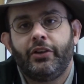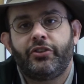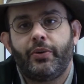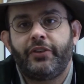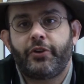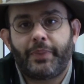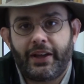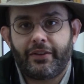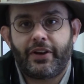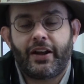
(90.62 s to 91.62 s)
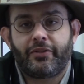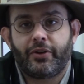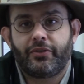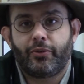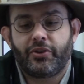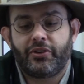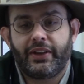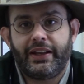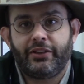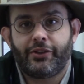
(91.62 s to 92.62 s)
So if your pet ever
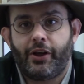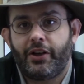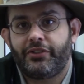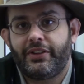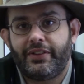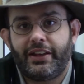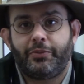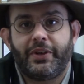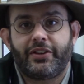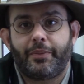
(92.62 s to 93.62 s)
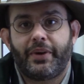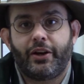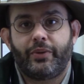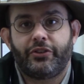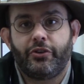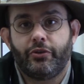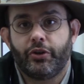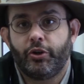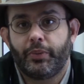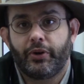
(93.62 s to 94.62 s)
unfortunately is lost and say is picked up by a rescue
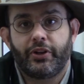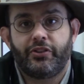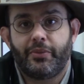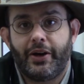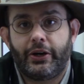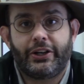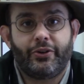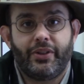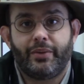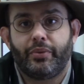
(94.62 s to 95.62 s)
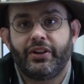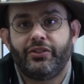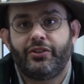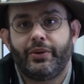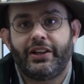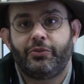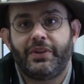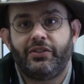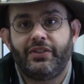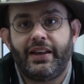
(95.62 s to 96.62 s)
group or a Good Samaritan who then brings it to an
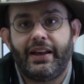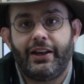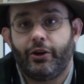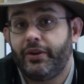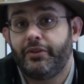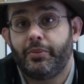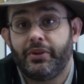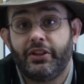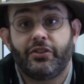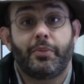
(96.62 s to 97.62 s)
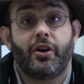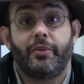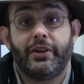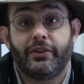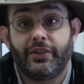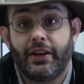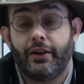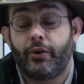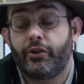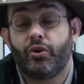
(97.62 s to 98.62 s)
SPCA or even the police department
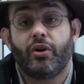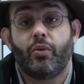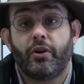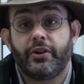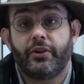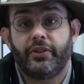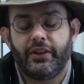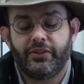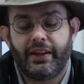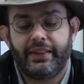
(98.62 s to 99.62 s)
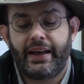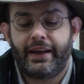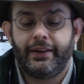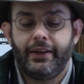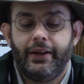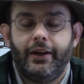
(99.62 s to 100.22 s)
or a dog warden or things like that,